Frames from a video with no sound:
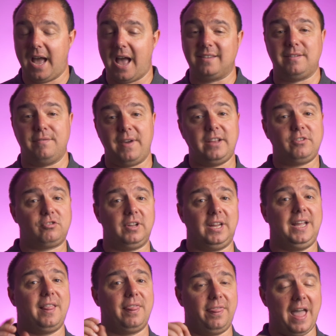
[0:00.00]
as
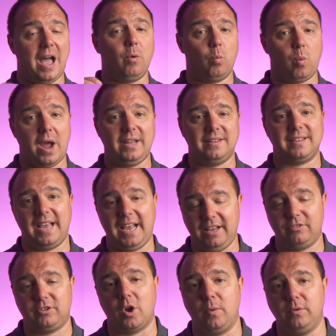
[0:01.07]
eventually that weight
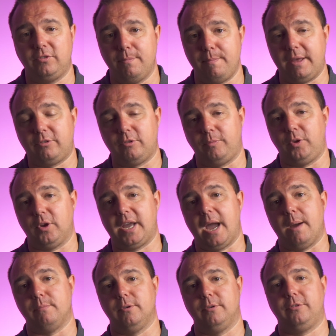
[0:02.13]
is going to mess up your
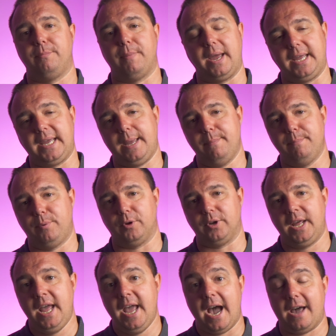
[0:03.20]
camera's mic input,